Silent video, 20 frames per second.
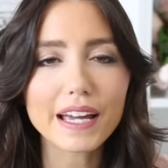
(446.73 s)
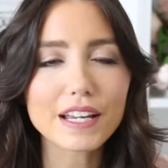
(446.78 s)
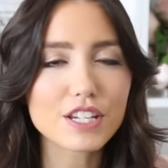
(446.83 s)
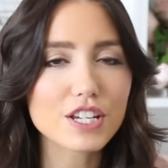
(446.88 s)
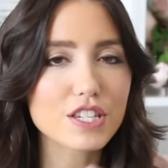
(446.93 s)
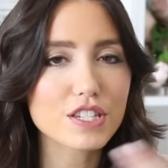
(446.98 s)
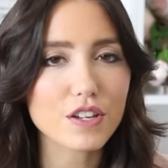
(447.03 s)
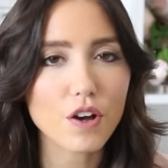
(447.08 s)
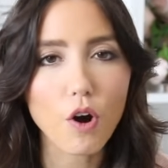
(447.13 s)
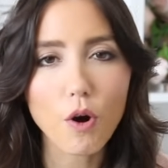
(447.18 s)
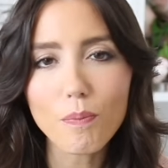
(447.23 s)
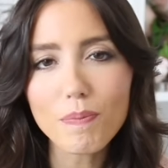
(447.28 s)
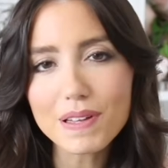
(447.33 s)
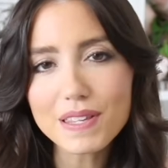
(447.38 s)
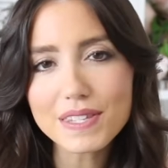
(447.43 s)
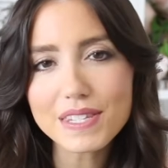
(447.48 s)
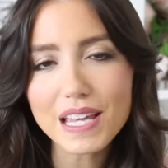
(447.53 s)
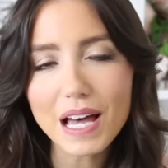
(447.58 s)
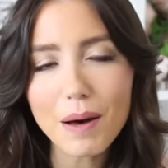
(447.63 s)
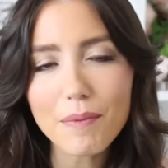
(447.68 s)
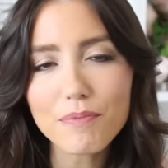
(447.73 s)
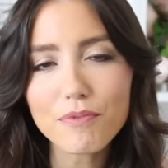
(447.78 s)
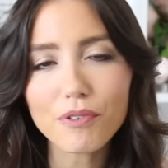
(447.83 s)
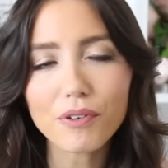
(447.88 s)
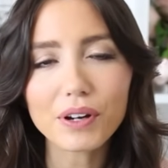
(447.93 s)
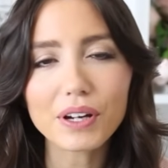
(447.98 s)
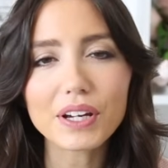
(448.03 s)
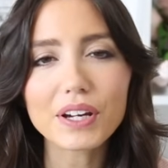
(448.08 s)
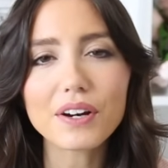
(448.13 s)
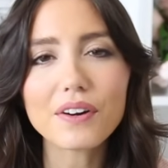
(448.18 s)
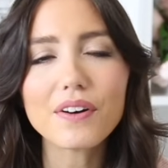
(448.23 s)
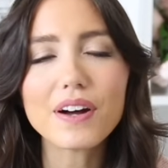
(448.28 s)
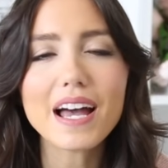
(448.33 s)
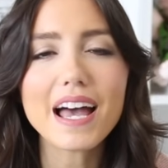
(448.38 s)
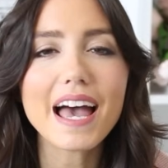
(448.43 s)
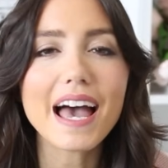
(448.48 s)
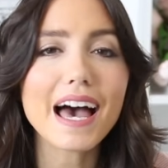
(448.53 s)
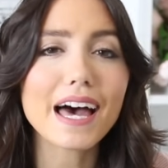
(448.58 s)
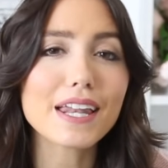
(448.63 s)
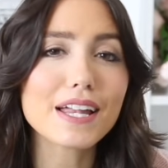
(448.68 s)
it just opens up for you
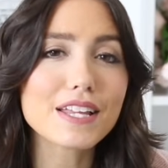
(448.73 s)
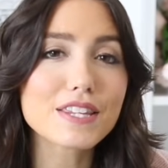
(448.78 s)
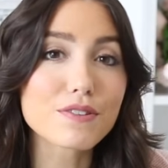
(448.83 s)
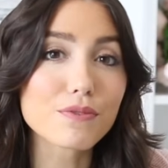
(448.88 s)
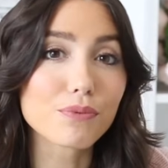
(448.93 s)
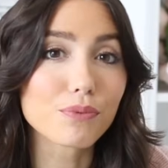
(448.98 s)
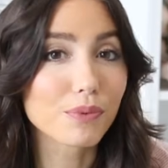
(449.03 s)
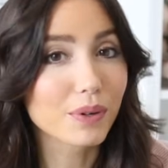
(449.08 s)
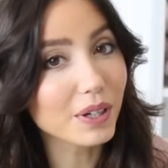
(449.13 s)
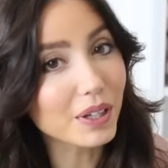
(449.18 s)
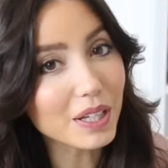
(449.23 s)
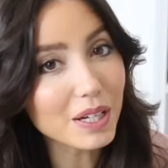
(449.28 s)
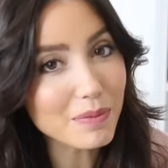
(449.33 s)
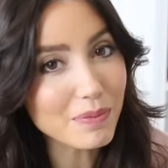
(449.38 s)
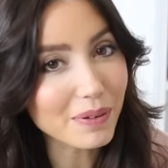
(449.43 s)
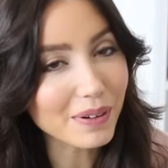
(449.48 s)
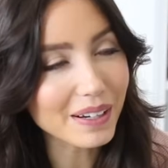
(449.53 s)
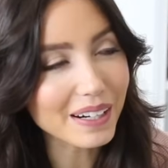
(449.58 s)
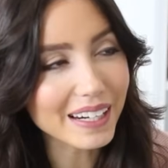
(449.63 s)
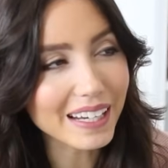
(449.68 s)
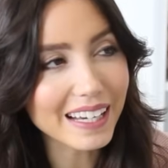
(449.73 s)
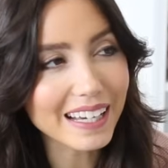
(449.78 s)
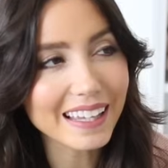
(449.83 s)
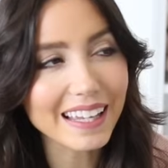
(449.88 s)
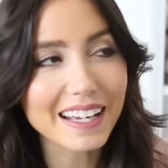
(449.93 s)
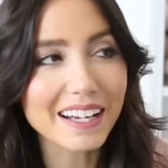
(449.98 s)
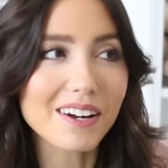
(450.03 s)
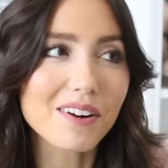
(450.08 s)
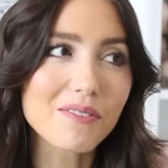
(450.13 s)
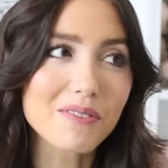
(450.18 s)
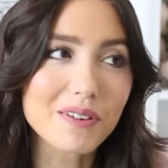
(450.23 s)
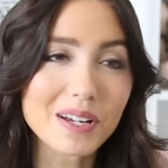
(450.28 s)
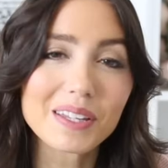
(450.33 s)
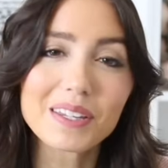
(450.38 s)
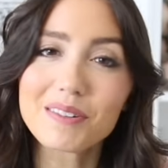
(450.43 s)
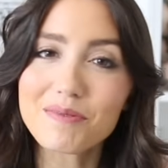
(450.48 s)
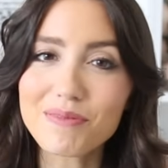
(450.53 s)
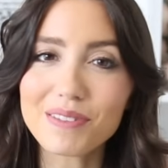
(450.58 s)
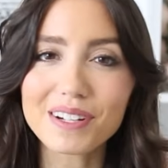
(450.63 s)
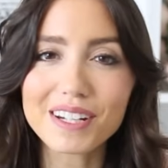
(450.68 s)
and it's really really pretty, like a
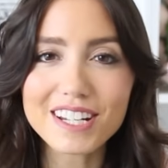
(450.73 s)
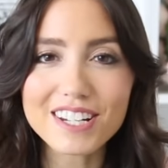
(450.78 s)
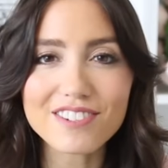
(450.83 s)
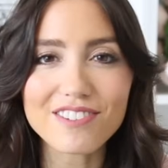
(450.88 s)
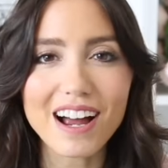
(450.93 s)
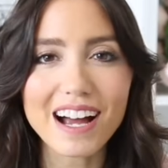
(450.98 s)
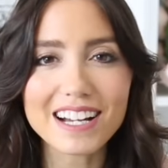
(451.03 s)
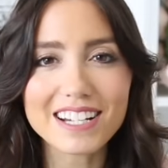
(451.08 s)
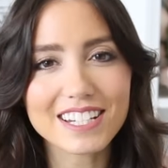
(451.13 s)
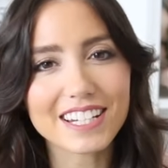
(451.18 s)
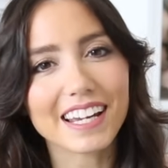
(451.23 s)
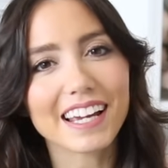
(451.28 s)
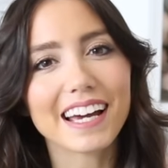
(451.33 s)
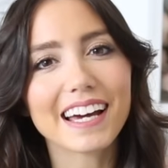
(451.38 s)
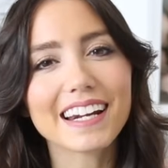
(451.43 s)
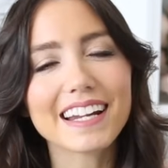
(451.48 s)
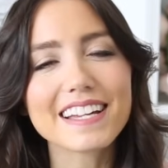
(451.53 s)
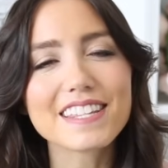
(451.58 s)
really pretty trash can.